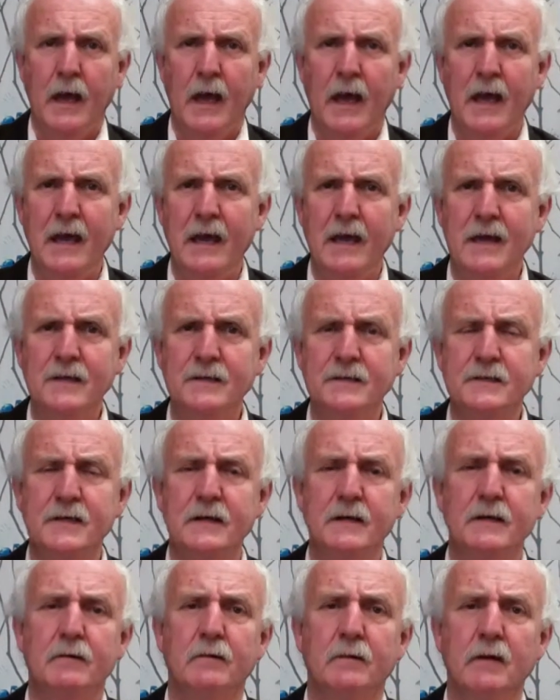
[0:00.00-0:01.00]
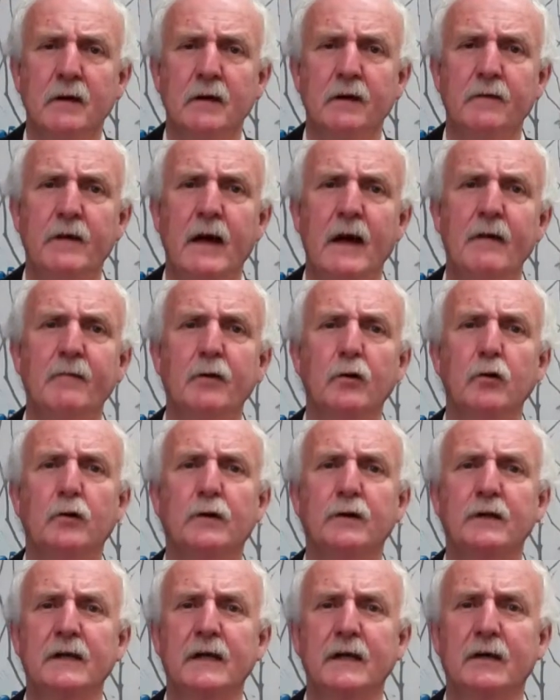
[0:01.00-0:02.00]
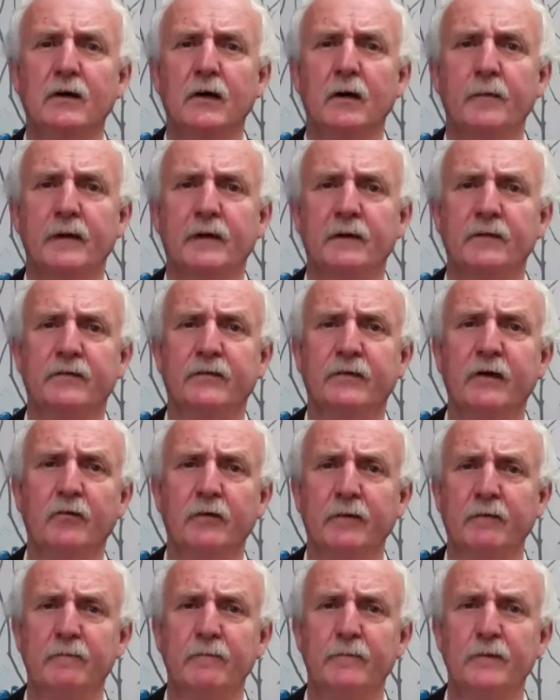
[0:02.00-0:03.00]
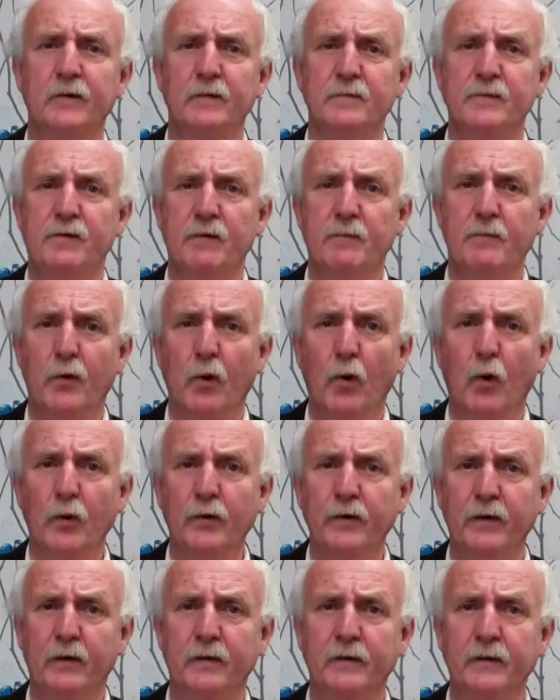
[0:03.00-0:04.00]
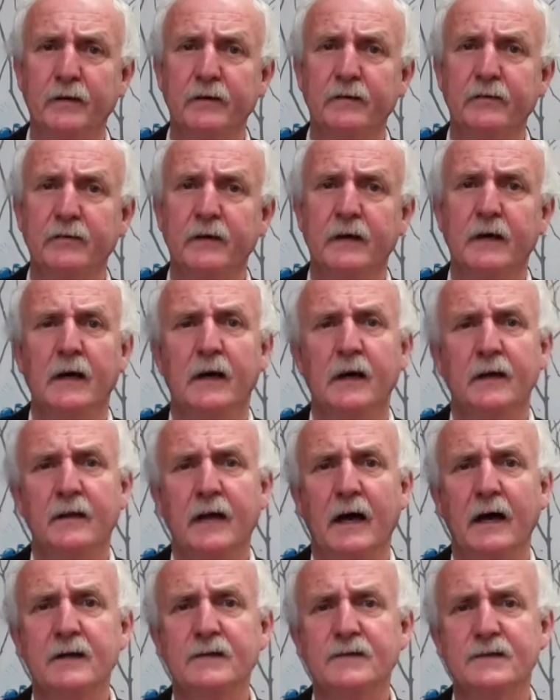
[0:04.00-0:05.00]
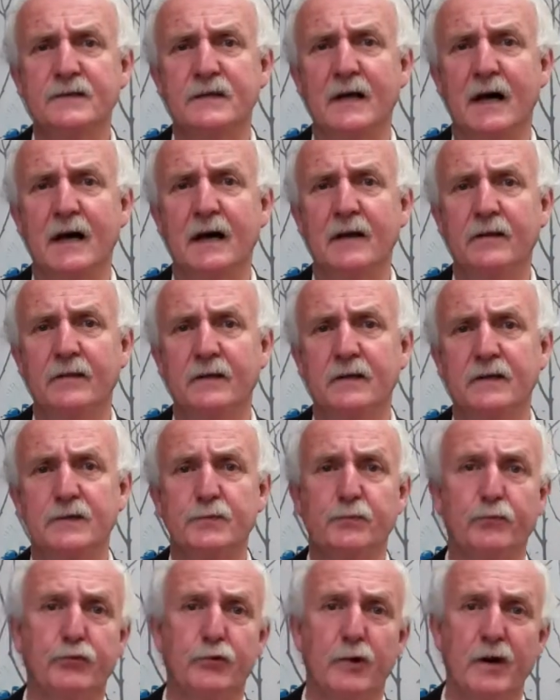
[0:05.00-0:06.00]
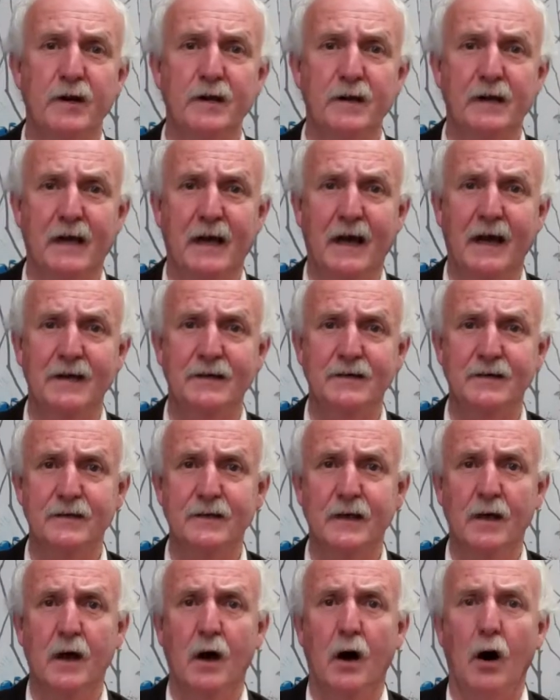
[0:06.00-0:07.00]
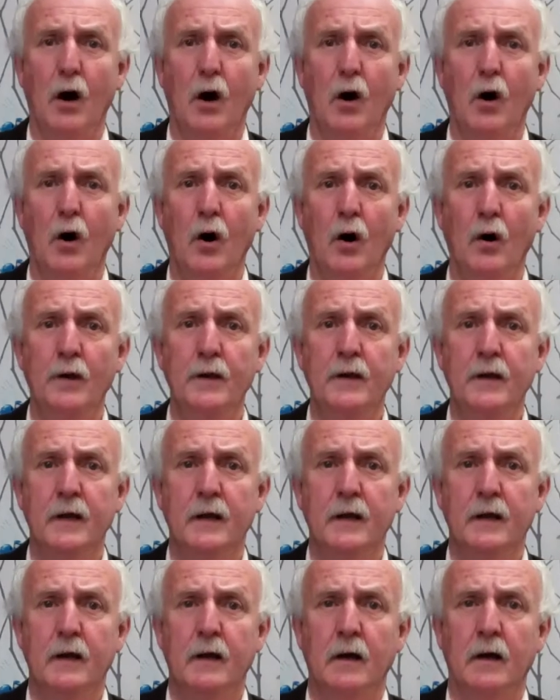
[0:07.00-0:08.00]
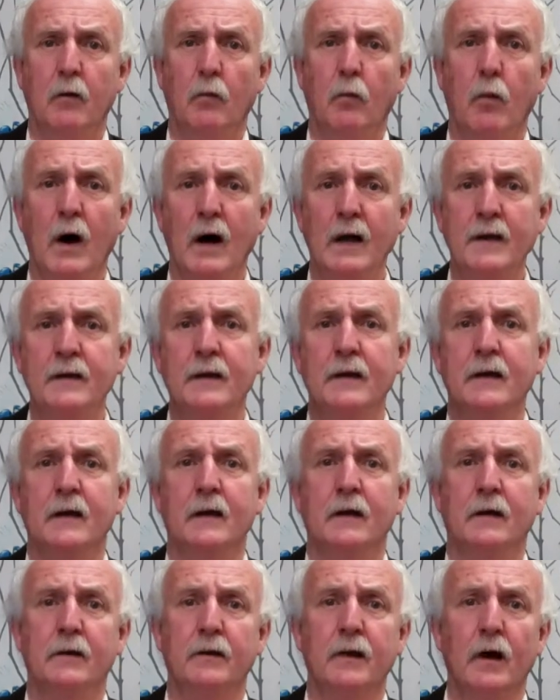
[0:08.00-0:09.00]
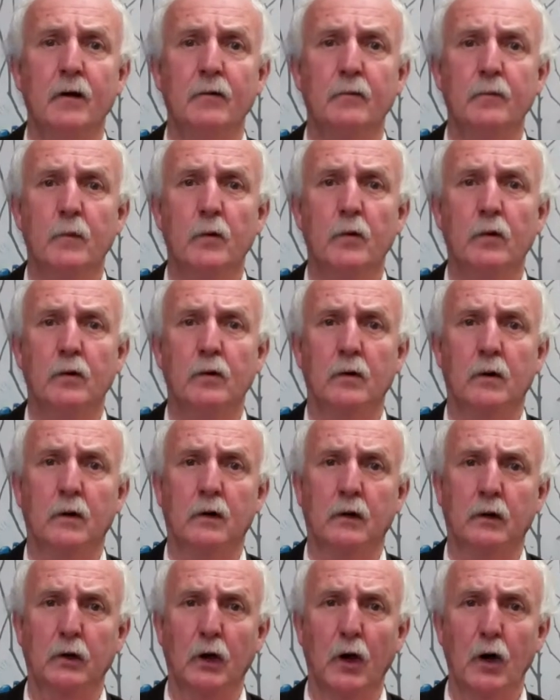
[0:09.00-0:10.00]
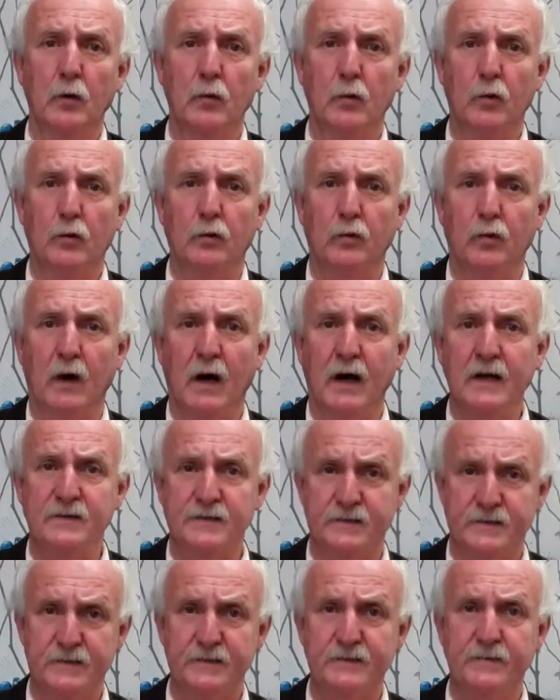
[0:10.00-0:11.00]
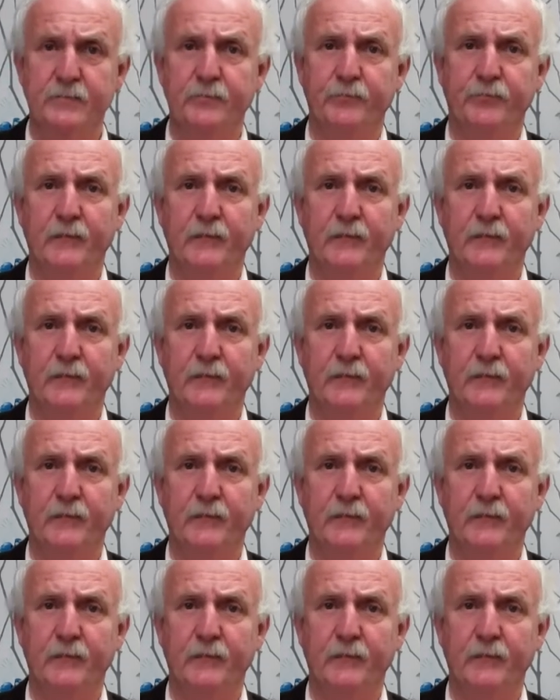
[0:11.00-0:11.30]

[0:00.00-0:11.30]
And if you have a look at the economic consulting firm's report on this, they say that it's predicated on, one, no more global crisis,